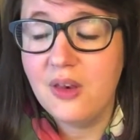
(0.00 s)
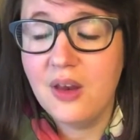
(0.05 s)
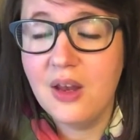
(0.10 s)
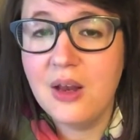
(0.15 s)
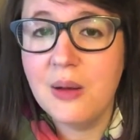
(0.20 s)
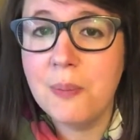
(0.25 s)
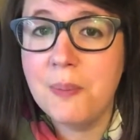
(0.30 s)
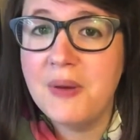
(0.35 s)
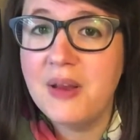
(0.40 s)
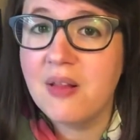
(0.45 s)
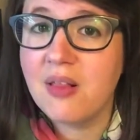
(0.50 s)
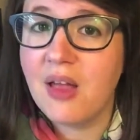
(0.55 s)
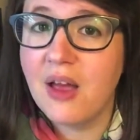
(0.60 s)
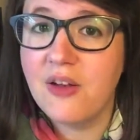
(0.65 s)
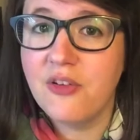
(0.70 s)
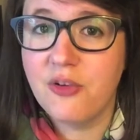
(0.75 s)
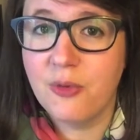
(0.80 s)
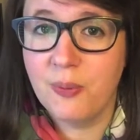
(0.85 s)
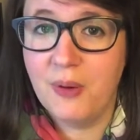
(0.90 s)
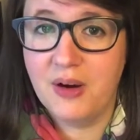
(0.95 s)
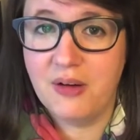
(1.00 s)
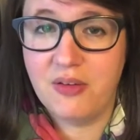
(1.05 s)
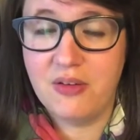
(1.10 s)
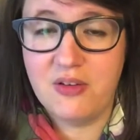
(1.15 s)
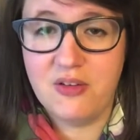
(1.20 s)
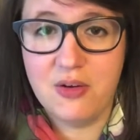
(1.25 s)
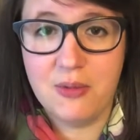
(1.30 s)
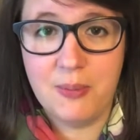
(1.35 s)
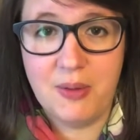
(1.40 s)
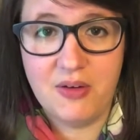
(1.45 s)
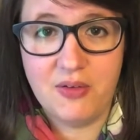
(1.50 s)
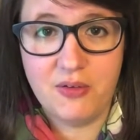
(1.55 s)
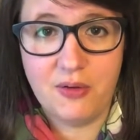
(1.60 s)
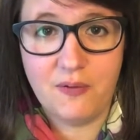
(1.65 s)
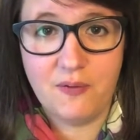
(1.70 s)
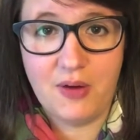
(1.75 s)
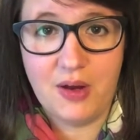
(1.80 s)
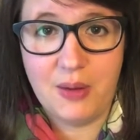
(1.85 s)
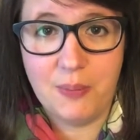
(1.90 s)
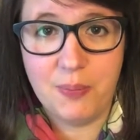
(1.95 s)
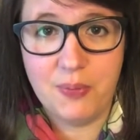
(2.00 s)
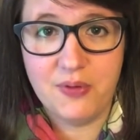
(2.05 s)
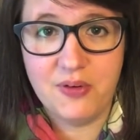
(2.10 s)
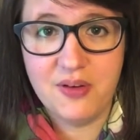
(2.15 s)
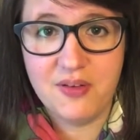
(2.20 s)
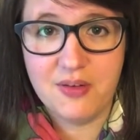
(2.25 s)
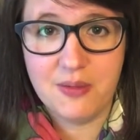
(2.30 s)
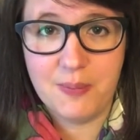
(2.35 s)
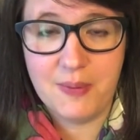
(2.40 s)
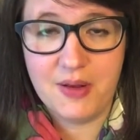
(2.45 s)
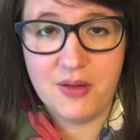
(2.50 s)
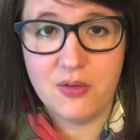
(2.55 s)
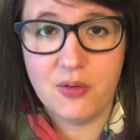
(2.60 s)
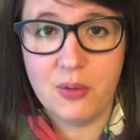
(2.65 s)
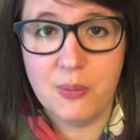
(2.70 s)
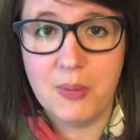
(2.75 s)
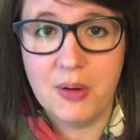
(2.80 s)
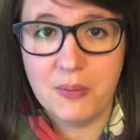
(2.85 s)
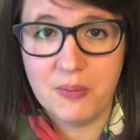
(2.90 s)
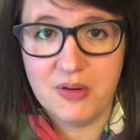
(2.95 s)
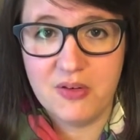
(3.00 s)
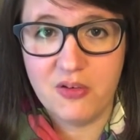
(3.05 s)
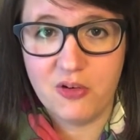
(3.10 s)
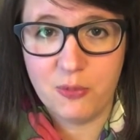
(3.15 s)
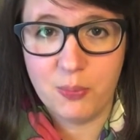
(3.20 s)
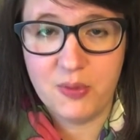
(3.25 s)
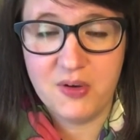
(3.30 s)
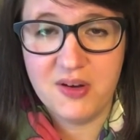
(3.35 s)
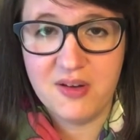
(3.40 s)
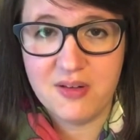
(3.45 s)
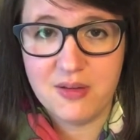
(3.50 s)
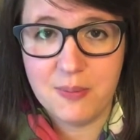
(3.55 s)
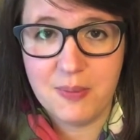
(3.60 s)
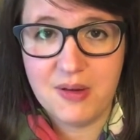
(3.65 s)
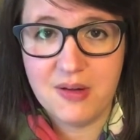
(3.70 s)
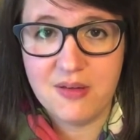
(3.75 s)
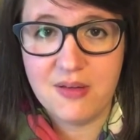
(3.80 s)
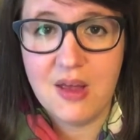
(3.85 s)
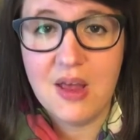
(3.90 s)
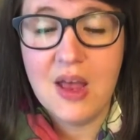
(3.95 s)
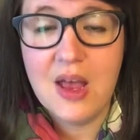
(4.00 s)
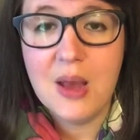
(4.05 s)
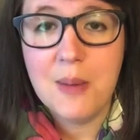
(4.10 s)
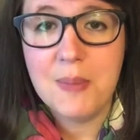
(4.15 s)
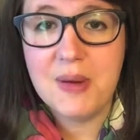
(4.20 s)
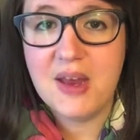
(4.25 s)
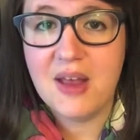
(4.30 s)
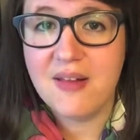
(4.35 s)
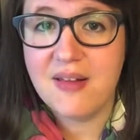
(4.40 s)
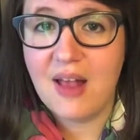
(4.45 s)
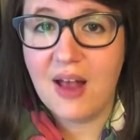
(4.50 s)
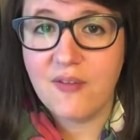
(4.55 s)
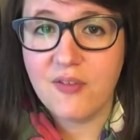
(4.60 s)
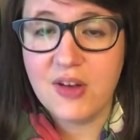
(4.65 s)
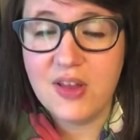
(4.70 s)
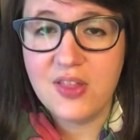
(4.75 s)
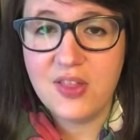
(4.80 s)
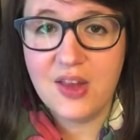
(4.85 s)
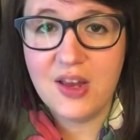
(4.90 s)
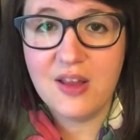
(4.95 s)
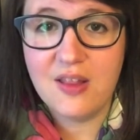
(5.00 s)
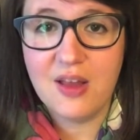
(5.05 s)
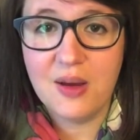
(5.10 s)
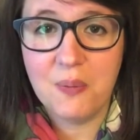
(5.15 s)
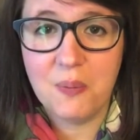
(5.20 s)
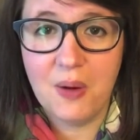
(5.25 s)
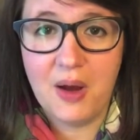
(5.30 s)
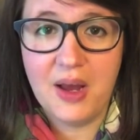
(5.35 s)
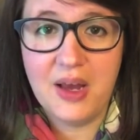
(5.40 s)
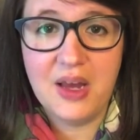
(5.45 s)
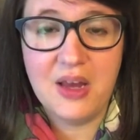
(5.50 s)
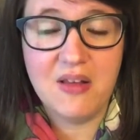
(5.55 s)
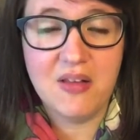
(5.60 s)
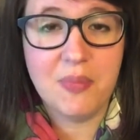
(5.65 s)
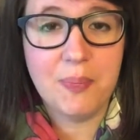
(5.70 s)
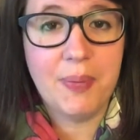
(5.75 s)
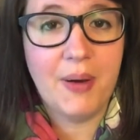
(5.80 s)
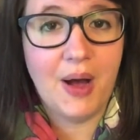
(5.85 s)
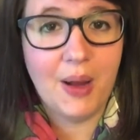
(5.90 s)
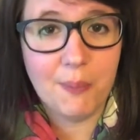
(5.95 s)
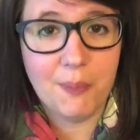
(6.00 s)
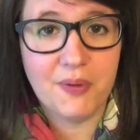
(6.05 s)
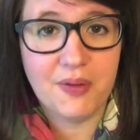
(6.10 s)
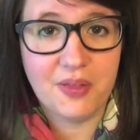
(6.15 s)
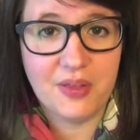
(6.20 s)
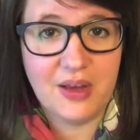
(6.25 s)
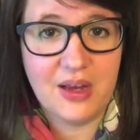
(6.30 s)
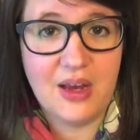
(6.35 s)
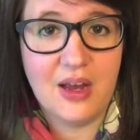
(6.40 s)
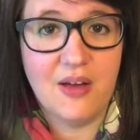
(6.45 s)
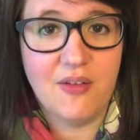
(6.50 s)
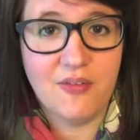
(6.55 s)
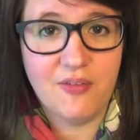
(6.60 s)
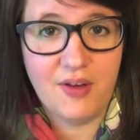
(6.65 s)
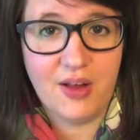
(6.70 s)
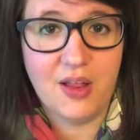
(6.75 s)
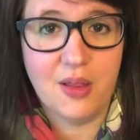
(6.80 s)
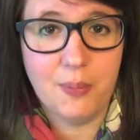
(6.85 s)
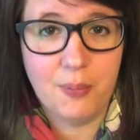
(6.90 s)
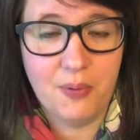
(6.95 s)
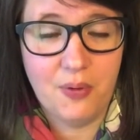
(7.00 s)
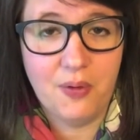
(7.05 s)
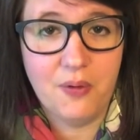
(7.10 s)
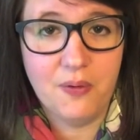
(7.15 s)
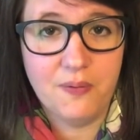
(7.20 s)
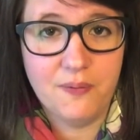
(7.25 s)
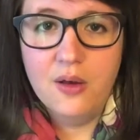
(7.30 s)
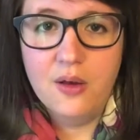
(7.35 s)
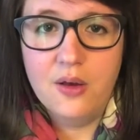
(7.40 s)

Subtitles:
and be led directly to my survey participants or my research participants, because everything they write is publicly available.